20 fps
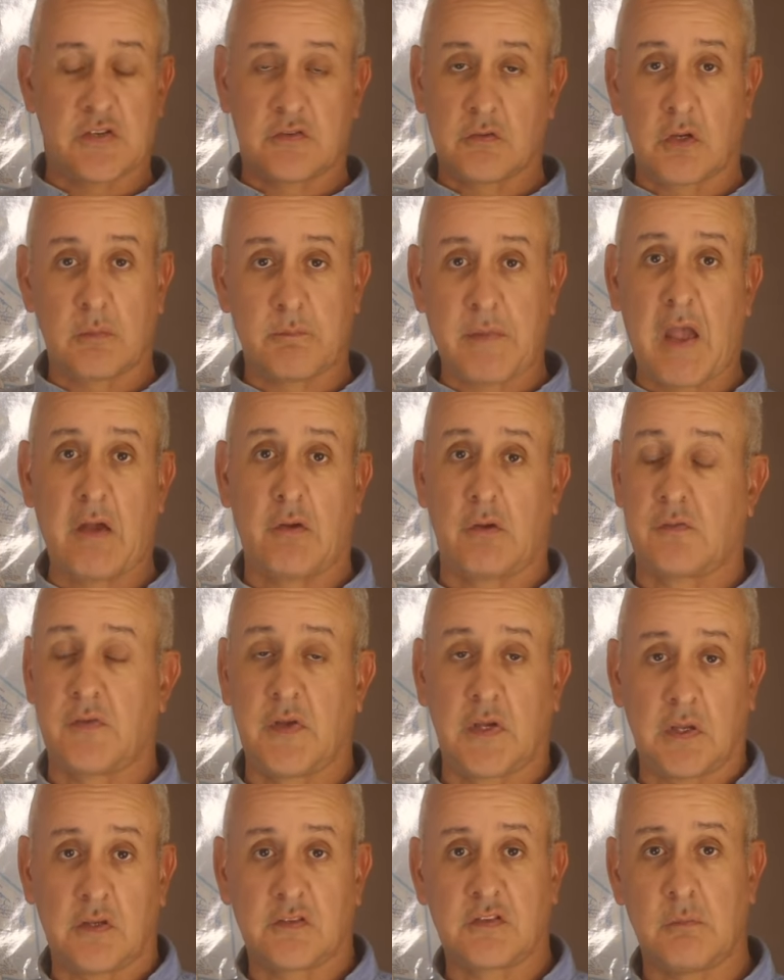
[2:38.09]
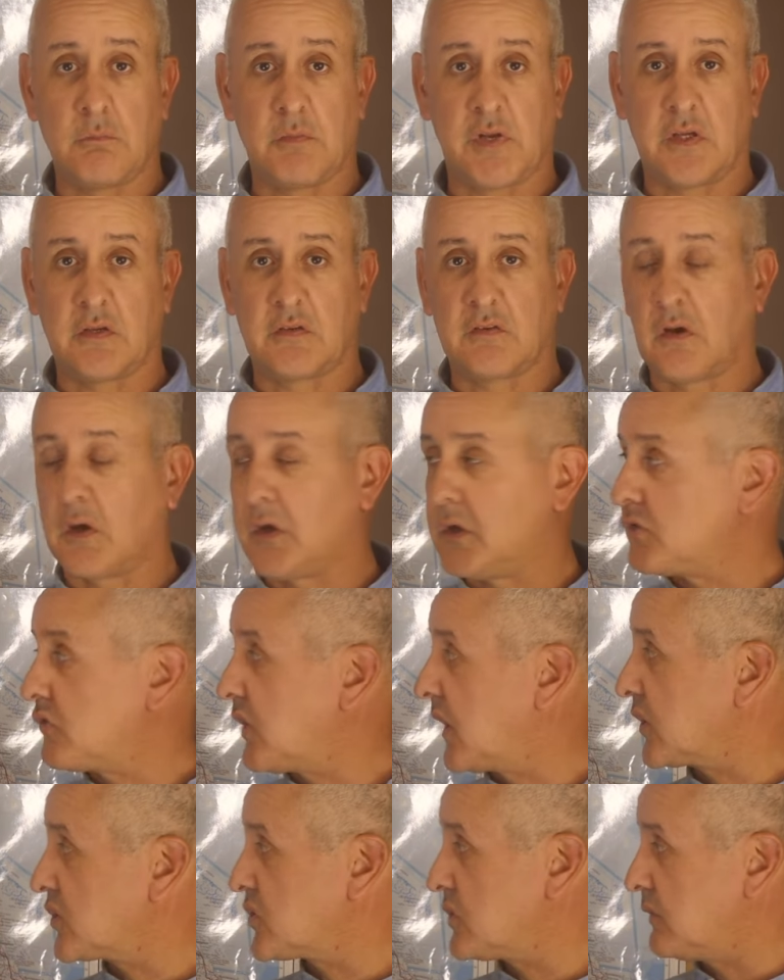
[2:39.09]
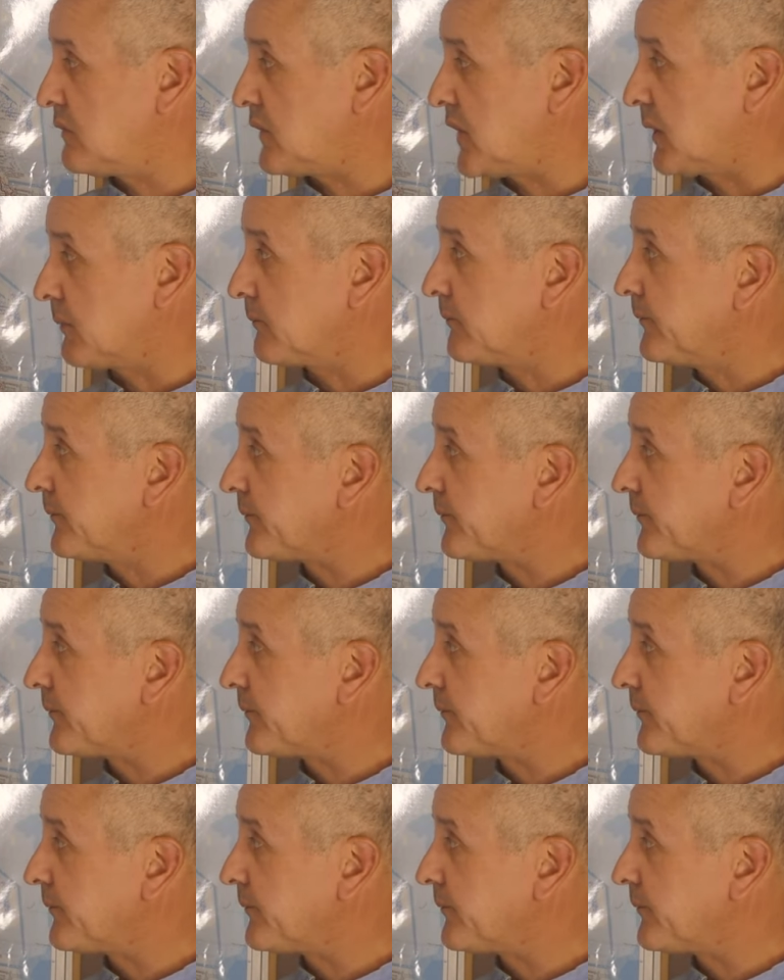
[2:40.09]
It's not a power thing. It's simply a tire traction thing.